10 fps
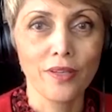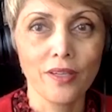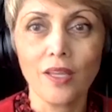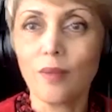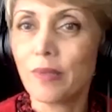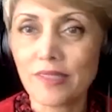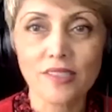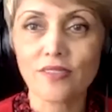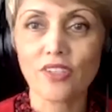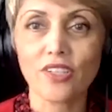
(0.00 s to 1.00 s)
Busy is
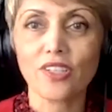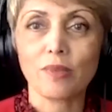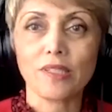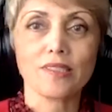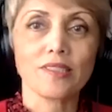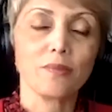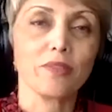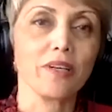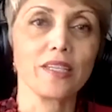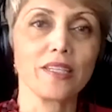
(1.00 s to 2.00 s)
a very good place to
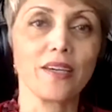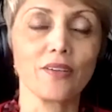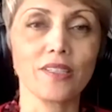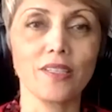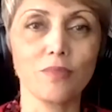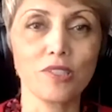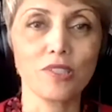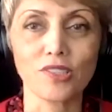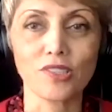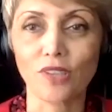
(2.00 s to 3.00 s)
be right now. It keeps you
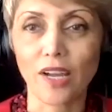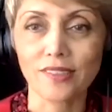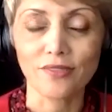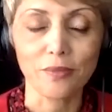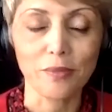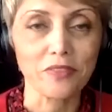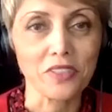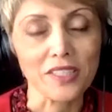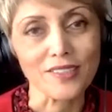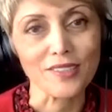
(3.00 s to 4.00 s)
distracted from
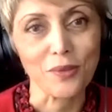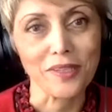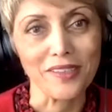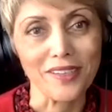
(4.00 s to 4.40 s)
everything that's going on.